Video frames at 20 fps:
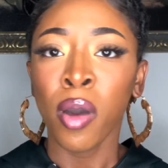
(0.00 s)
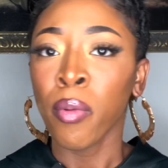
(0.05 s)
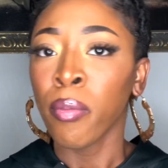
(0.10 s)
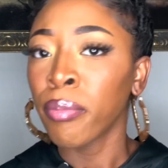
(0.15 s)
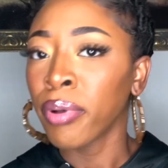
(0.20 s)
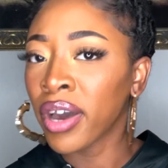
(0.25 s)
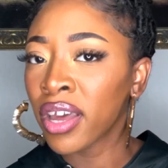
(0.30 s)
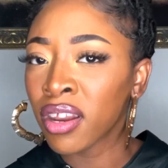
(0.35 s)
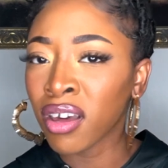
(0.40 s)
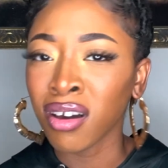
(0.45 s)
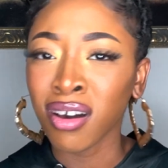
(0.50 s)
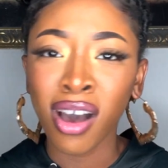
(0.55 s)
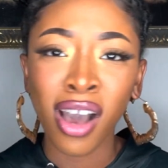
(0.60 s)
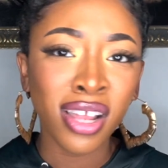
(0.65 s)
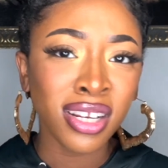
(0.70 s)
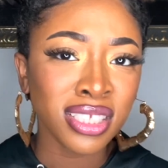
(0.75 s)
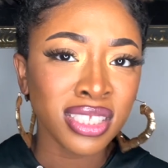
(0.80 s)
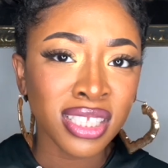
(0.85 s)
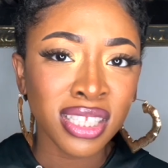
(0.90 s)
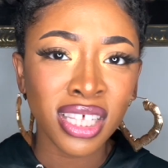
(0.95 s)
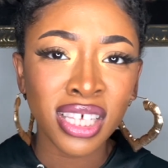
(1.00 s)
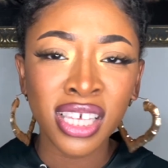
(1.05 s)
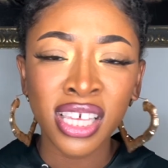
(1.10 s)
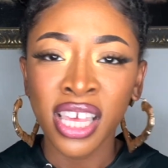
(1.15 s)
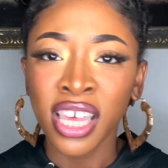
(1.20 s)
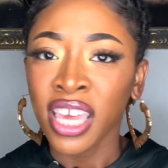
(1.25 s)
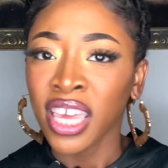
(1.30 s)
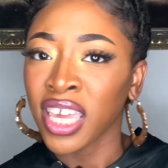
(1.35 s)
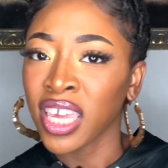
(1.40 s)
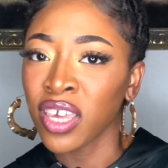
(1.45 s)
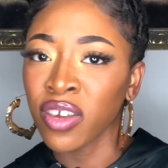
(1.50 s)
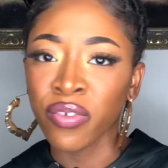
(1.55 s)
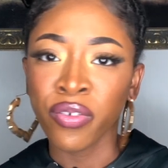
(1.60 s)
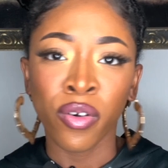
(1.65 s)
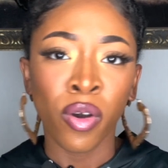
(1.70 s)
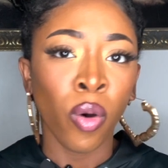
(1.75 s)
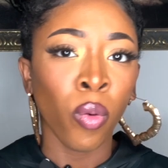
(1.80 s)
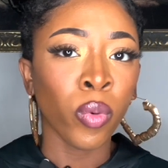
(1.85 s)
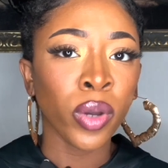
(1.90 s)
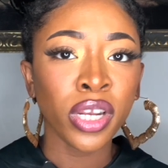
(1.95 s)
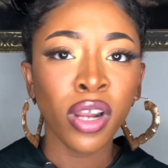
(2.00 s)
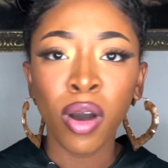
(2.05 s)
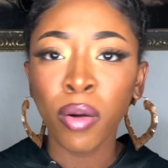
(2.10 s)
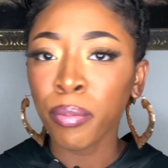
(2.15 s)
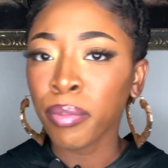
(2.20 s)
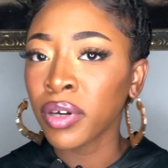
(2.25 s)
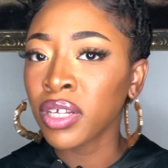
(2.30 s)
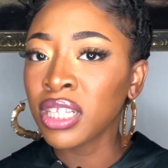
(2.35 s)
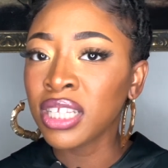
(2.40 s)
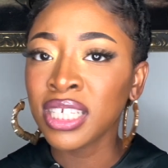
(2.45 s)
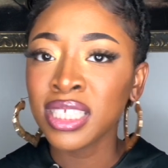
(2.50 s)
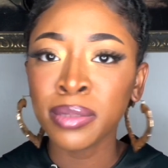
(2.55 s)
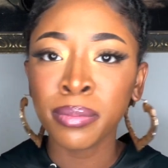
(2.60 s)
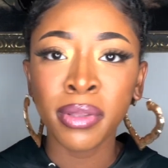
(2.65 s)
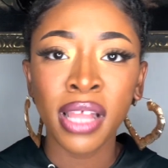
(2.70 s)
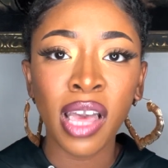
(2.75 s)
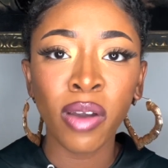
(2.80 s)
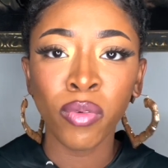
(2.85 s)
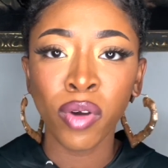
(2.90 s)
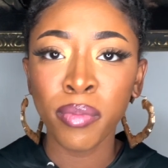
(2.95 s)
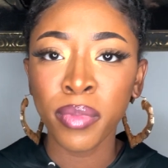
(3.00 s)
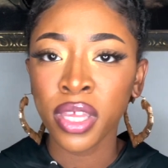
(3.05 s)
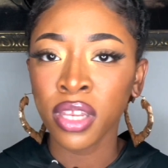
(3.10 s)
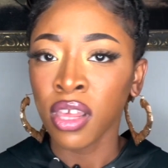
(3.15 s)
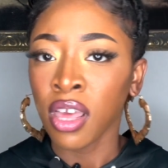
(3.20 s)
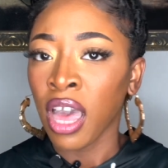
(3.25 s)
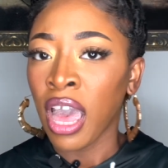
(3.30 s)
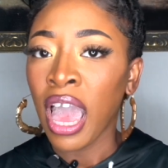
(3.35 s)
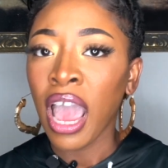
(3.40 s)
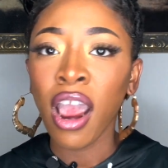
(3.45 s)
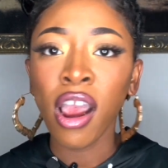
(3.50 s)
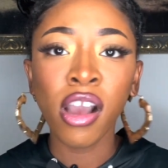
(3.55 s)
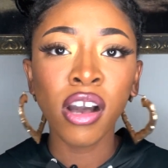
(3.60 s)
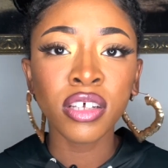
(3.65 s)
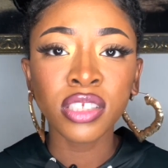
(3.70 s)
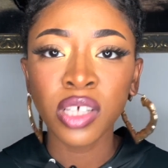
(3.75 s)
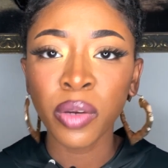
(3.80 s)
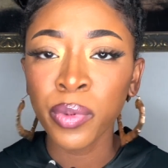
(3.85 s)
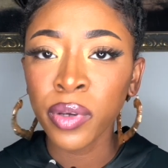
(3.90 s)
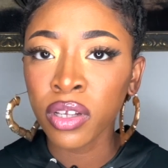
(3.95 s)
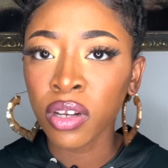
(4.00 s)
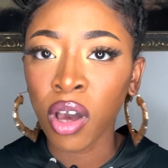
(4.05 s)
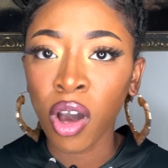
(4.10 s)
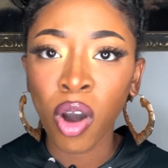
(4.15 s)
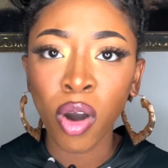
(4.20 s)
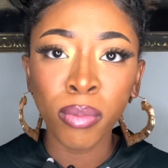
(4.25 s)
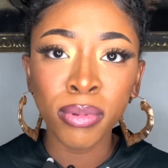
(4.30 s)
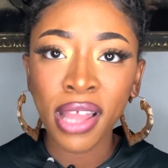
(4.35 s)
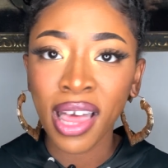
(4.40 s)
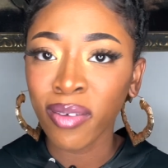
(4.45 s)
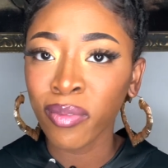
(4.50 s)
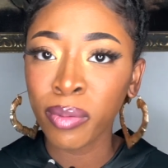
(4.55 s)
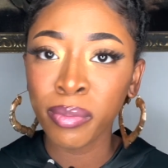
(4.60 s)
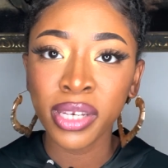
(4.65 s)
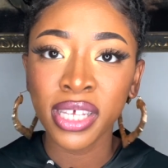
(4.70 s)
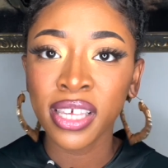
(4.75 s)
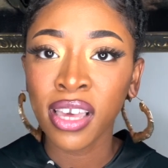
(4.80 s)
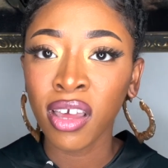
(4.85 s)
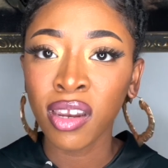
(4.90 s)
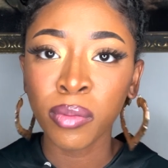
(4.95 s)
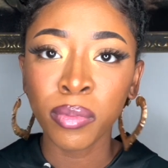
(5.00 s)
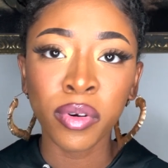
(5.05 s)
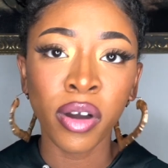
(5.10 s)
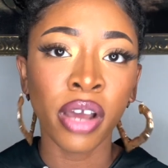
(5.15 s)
But honestly, if we don't police black women, how else are we going to hold black women accountable?